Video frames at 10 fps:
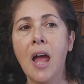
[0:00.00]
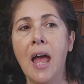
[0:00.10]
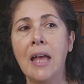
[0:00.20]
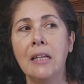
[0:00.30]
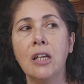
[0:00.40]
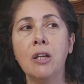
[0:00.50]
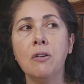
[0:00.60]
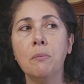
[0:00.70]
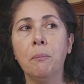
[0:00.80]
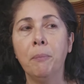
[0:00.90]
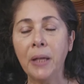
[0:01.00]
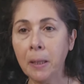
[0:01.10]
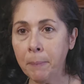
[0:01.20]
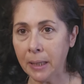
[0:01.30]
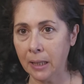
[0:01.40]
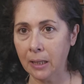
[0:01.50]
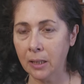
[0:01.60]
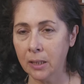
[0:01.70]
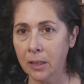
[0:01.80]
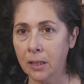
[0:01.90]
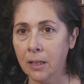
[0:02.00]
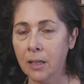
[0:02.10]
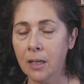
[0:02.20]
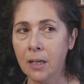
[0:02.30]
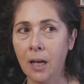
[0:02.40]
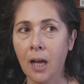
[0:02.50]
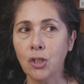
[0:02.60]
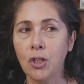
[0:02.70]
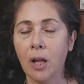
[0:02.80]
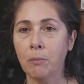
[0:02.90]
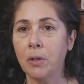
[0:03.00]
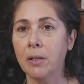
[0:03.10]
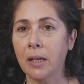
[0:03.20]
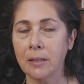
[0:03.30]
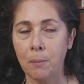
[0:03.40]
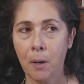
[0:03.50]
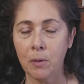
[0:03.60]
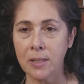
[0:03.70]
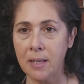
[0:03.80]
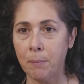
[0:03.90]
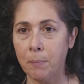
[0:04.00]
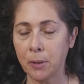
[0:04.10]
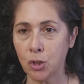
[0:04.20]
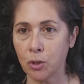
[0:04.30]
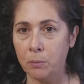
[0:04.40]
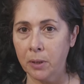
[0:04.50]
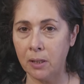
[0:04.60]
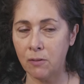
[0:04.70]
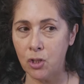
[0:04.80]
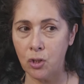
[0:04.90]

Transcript: And BB, I'm going to snap a picture and I'm going to give it